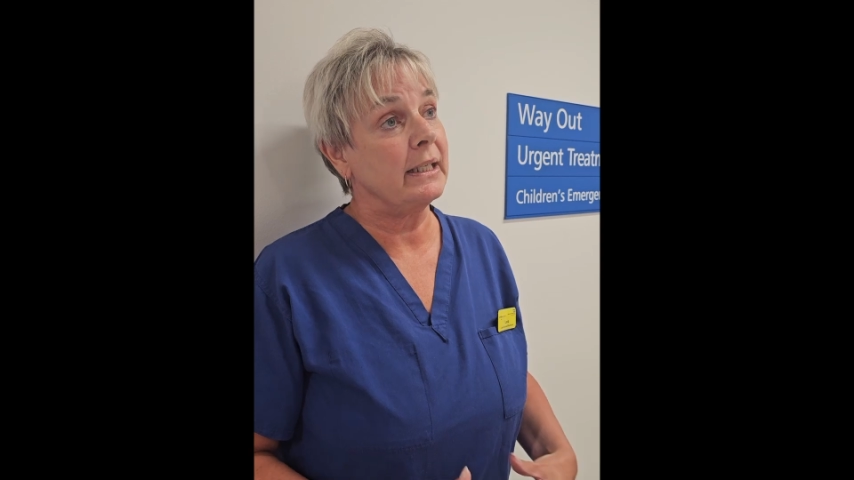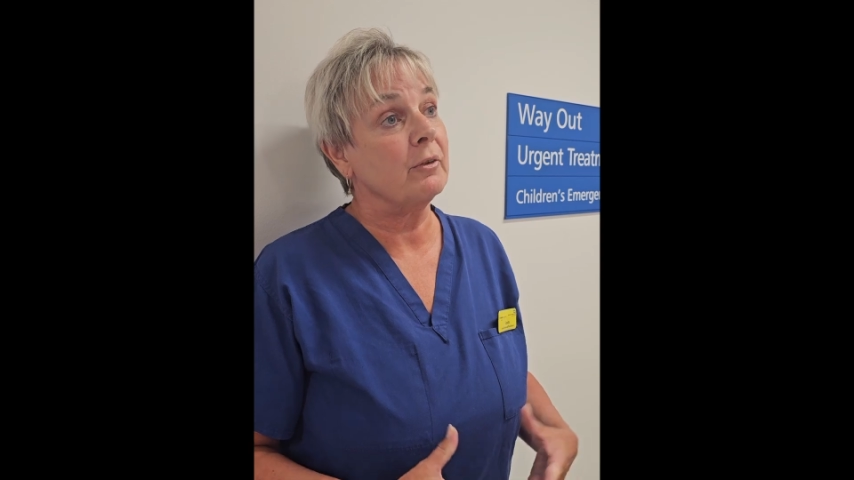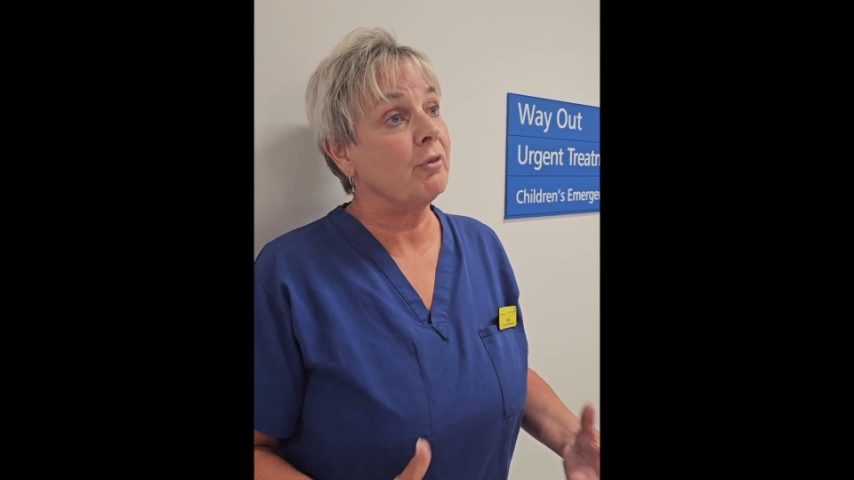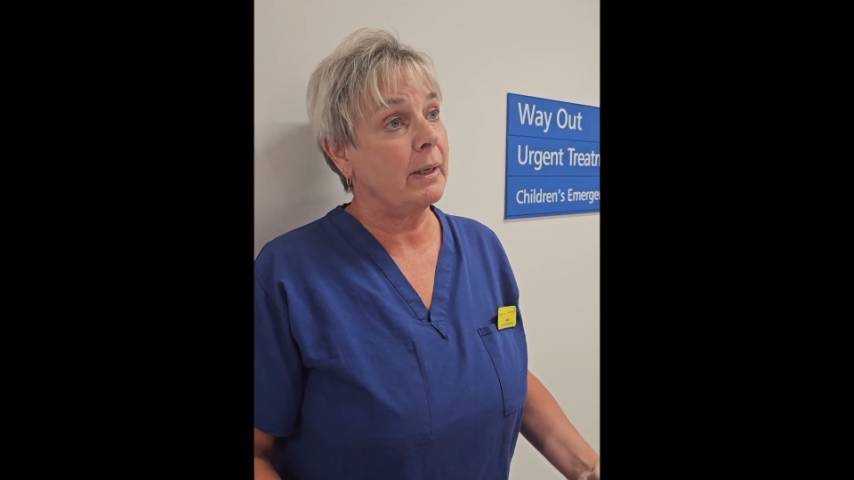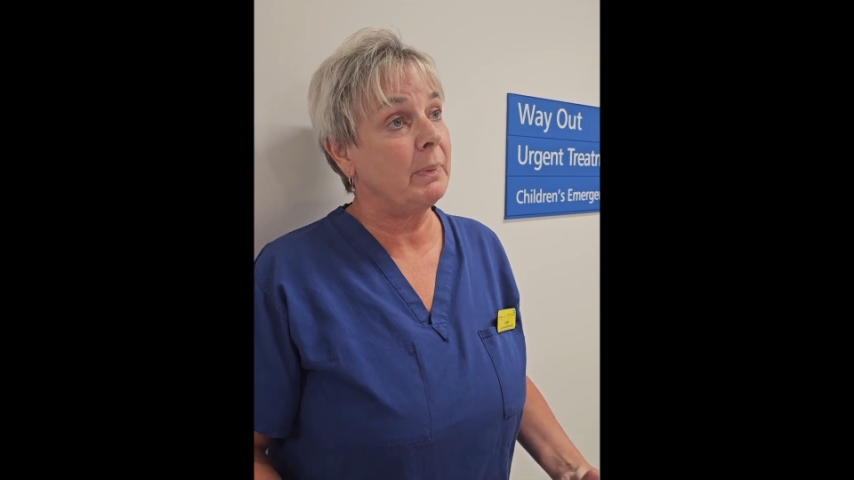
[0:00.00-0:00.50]
in
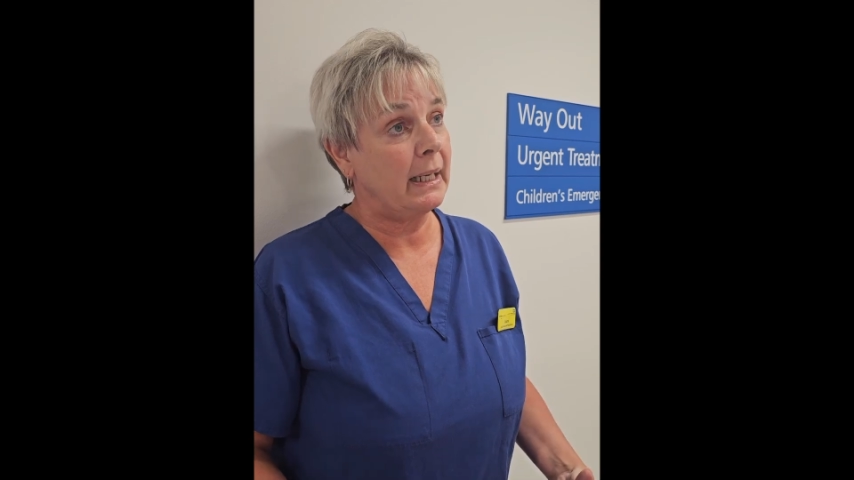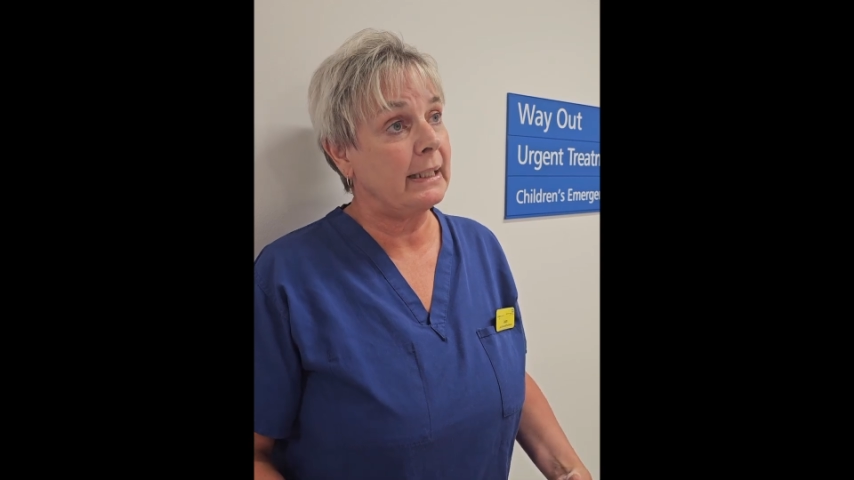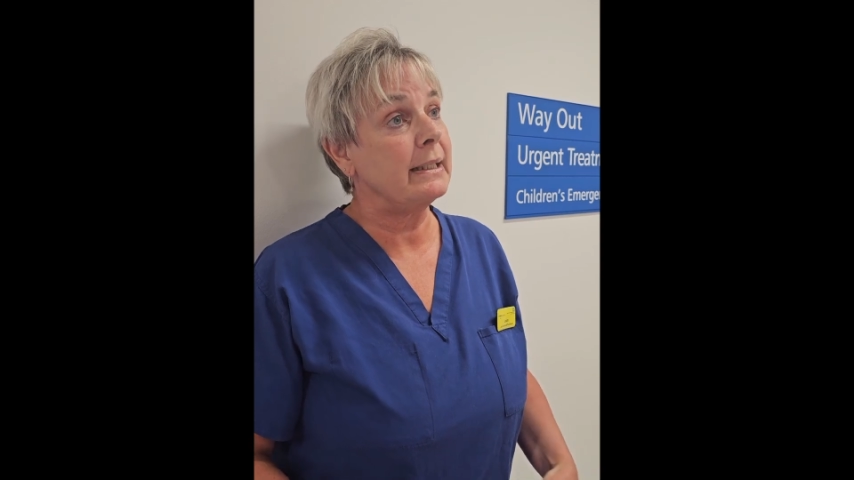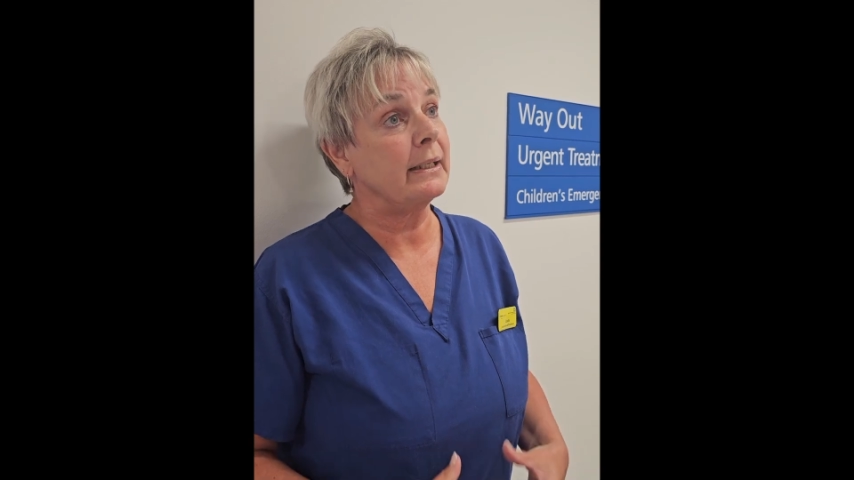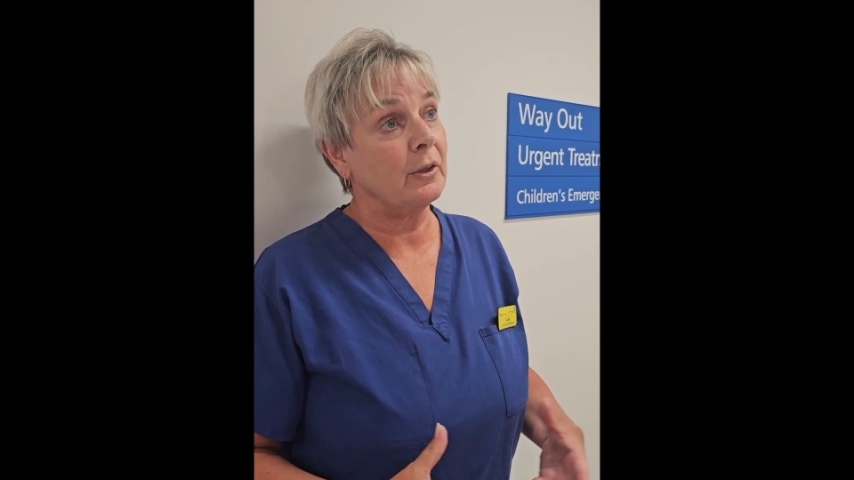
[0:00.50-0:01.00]
the right
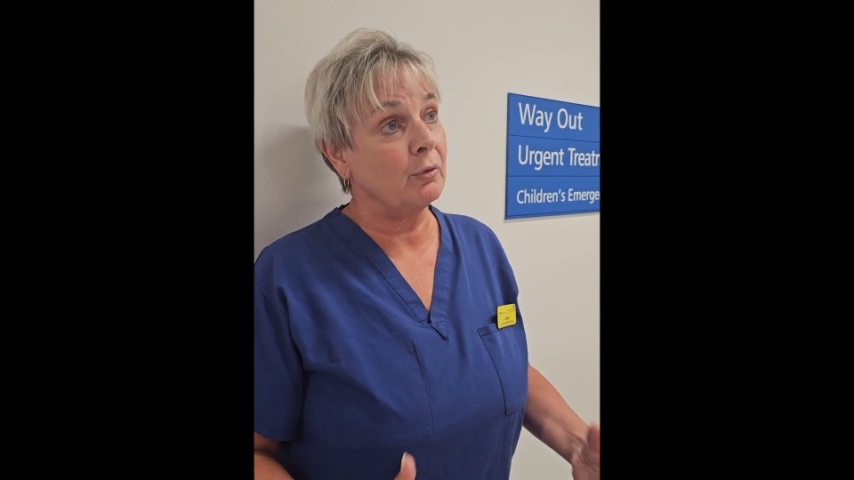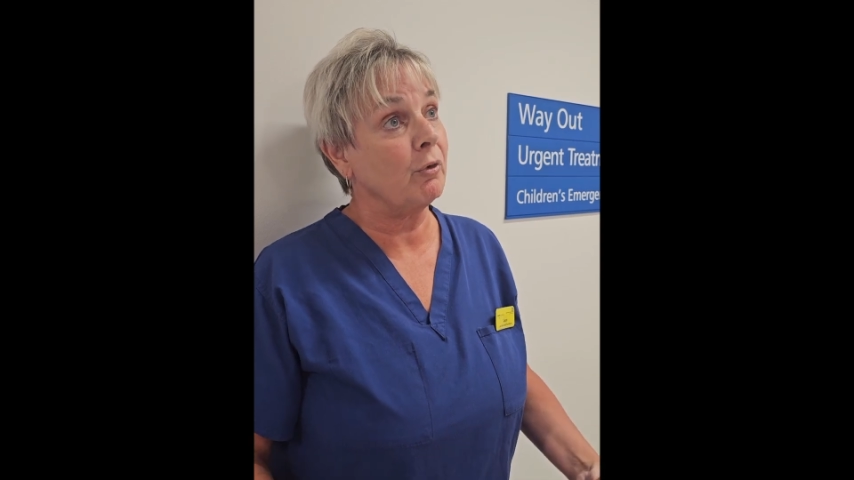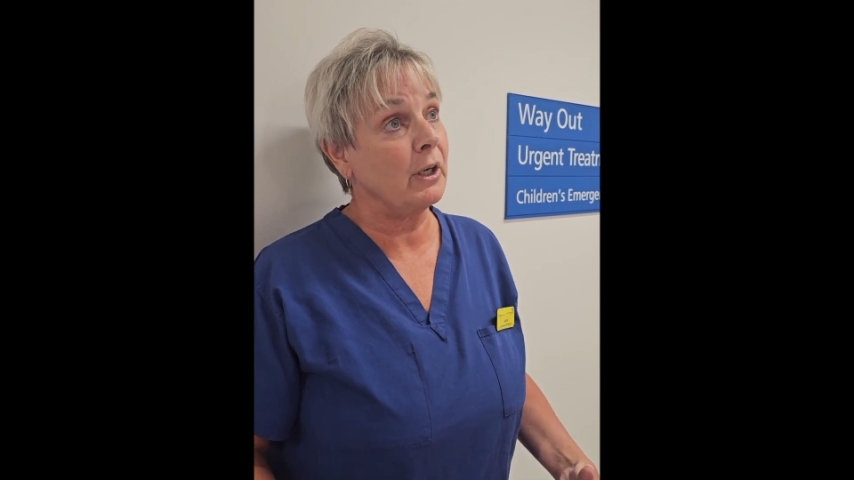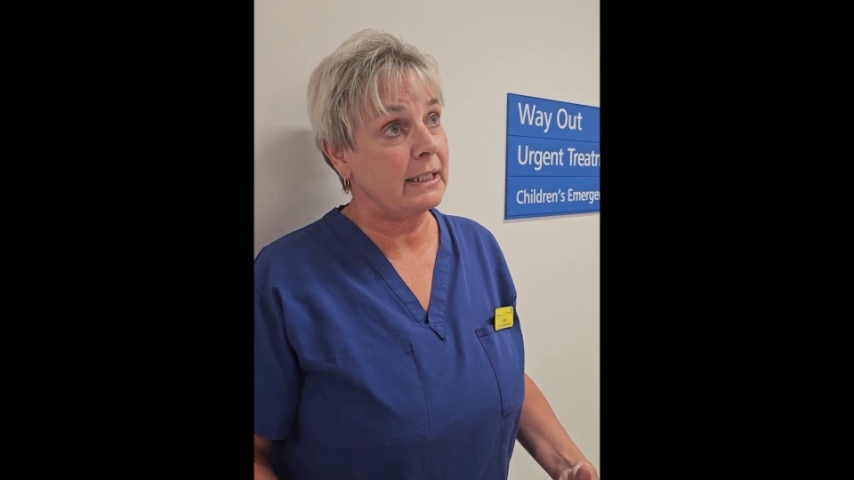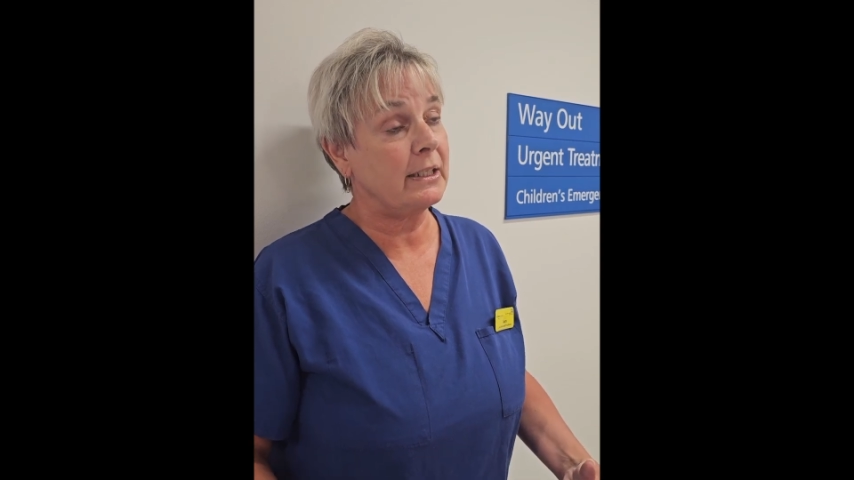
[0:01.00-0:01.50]
place at the right